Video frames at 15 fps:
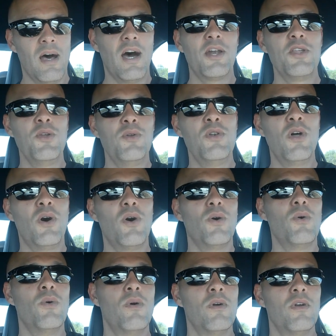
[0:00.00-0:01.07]
how do you
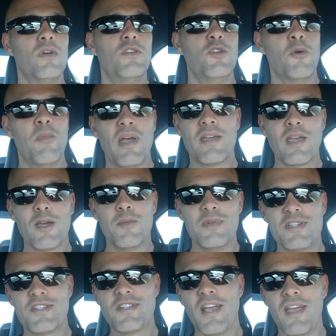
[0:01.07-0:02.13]
know you're making a
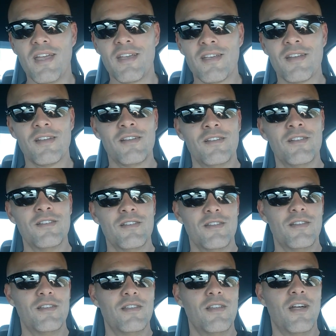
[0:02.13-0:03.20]
mistake
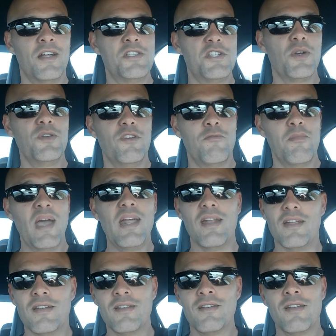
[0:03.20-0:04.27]
until you've made
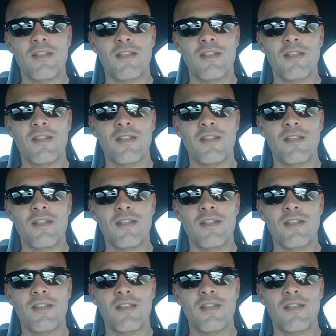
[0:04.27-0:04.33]
it?